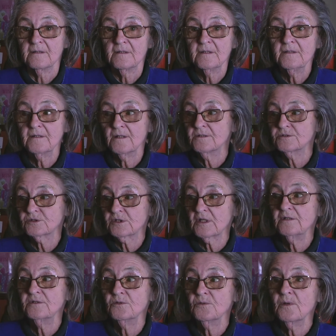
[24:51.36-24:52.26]
You know, it's
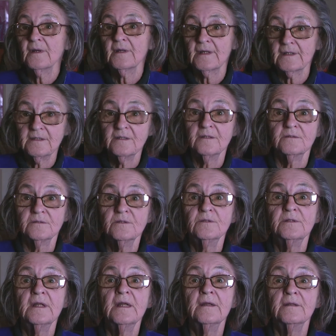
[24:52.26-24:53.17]
telling you, hey,
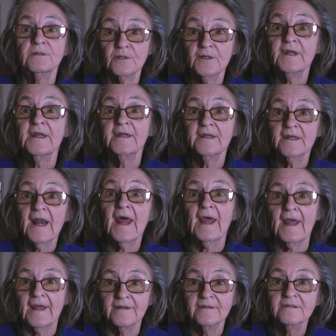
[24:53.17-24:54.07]
you're near
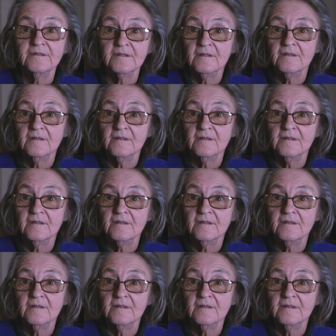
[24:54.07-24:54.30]
land.